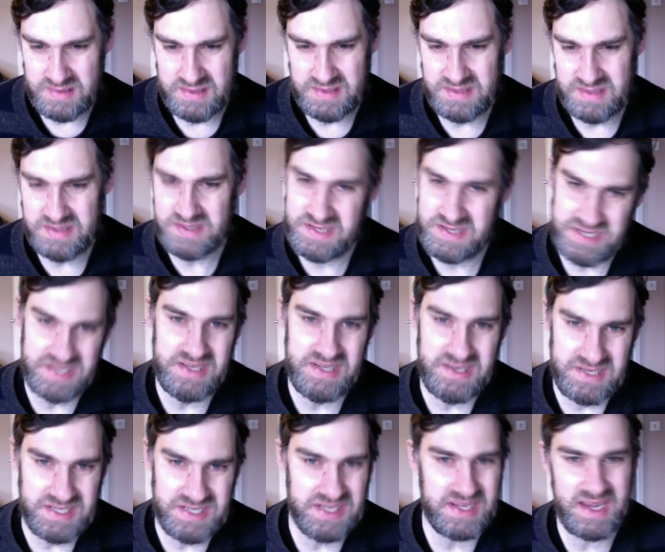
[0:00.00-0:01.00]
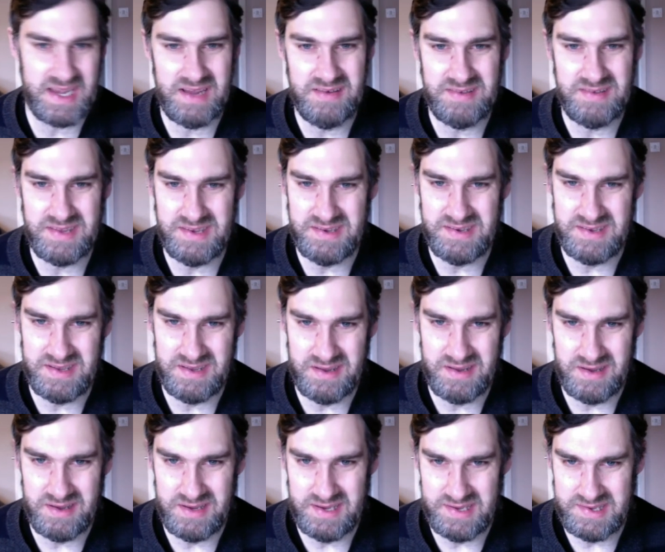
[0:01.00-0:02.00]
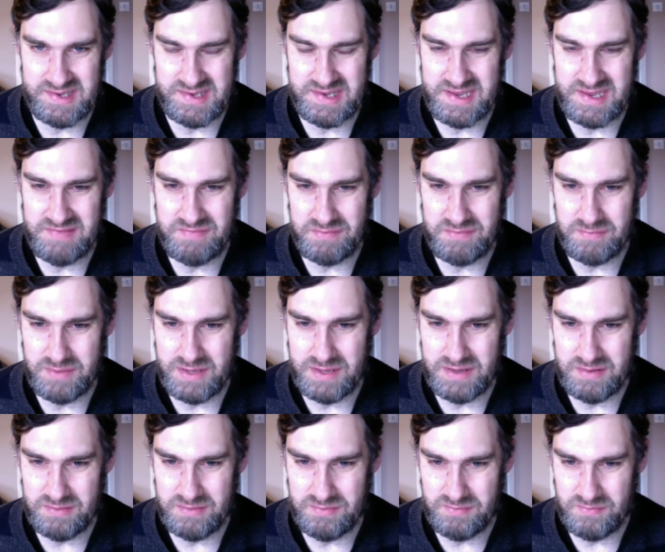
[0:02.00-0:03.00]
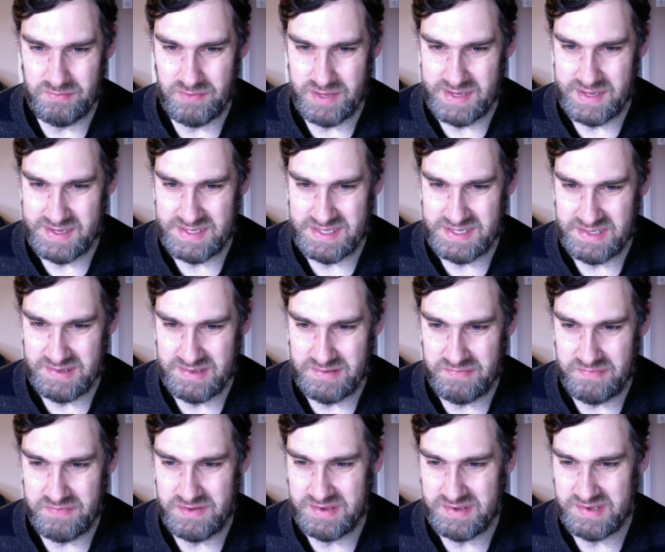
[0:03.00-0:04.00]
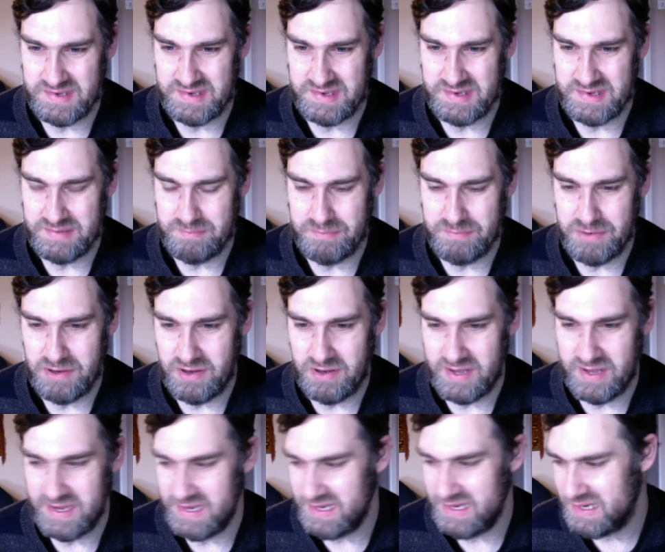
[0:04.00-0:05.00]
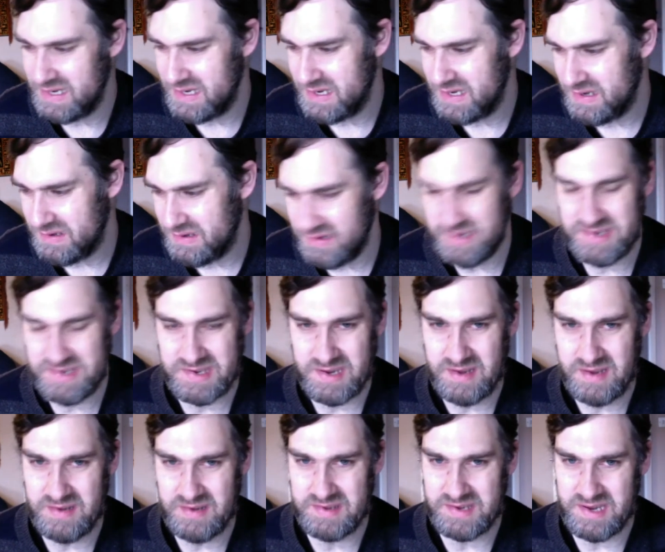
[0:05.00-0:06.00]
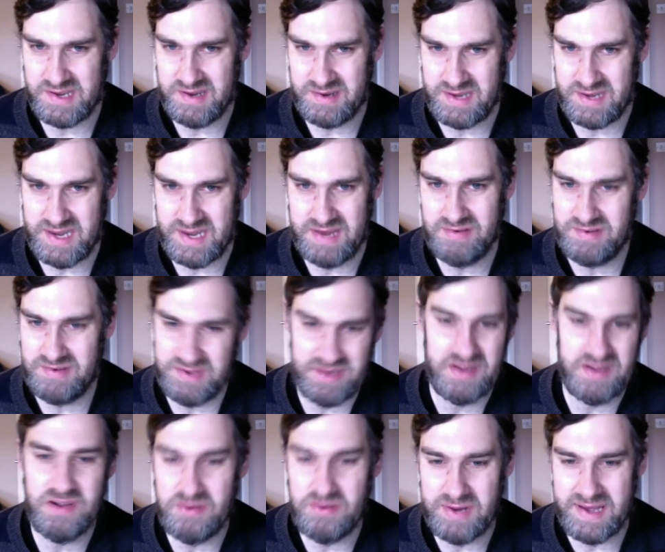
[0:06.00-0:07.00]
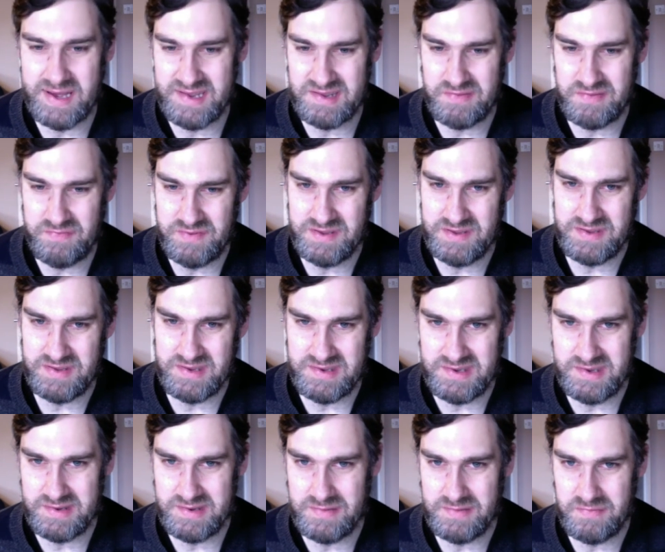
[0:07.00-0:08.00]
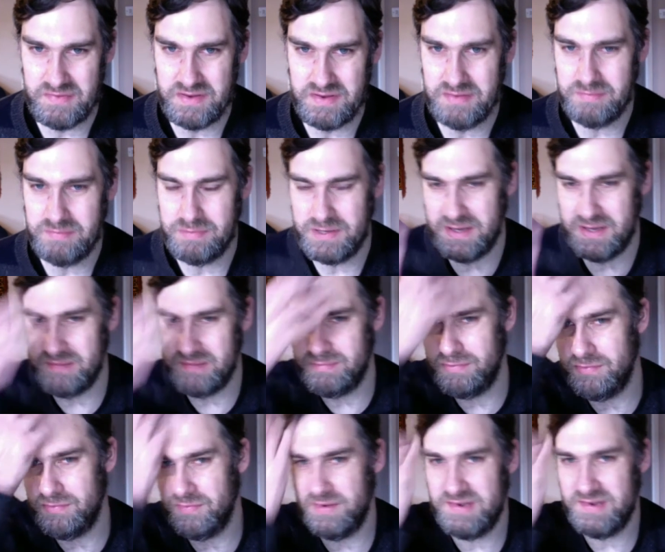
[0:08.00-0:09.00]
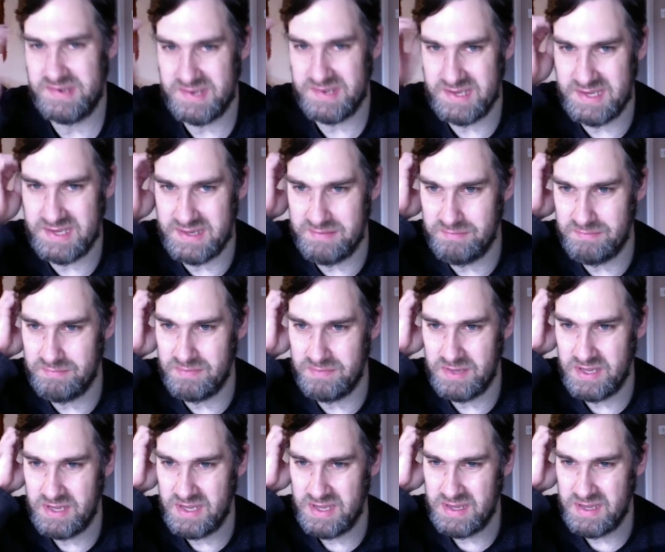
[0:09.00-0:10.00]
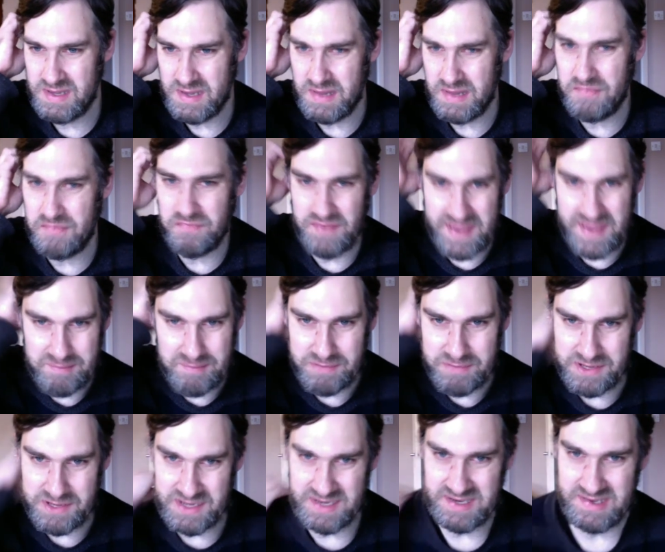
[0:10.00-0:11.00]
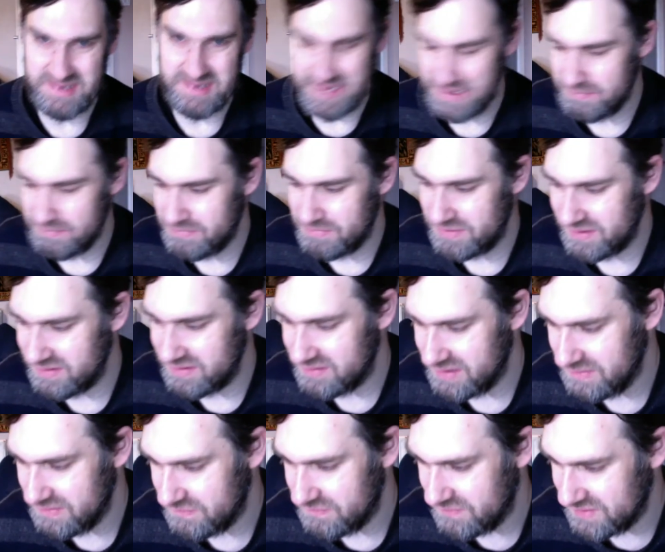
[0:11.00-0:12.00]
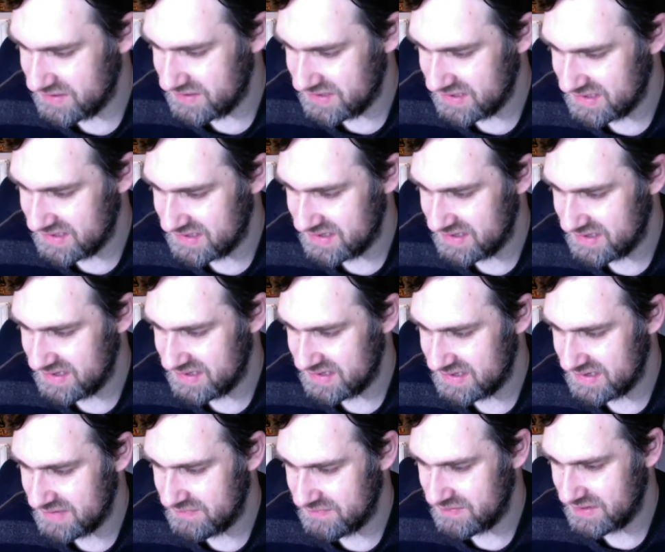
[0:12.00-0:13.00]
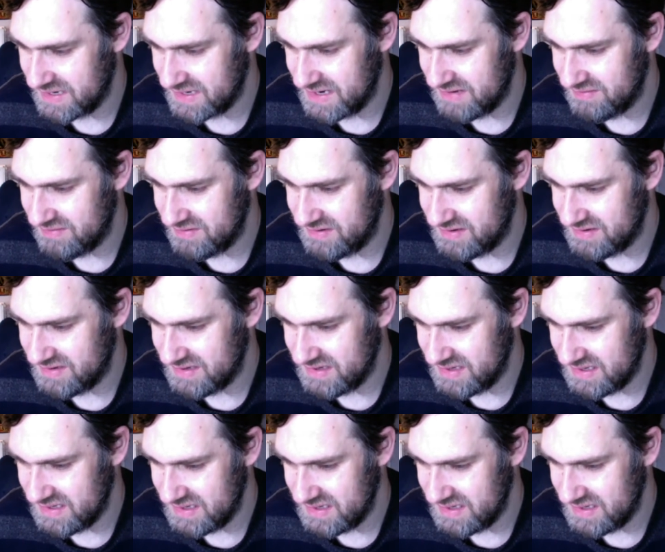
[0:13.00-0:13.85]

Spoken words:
she goes into like this netherworld where she's visited by the Skarsgård character, who has visited a few people. We see him a fair bit in this episode. He visits this other character